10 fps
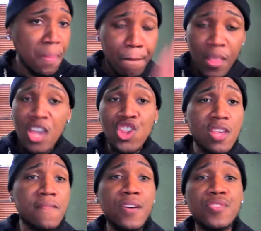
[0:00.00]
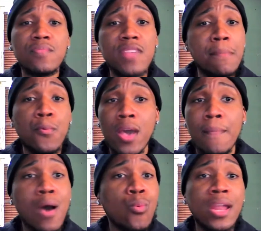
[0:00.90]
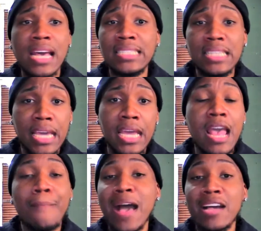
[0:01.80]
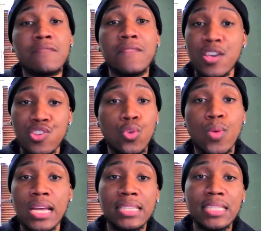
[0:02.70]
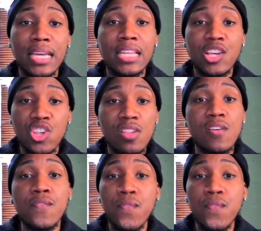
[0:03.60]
and she felt some type of way about what I said in my confessional when I said that she's a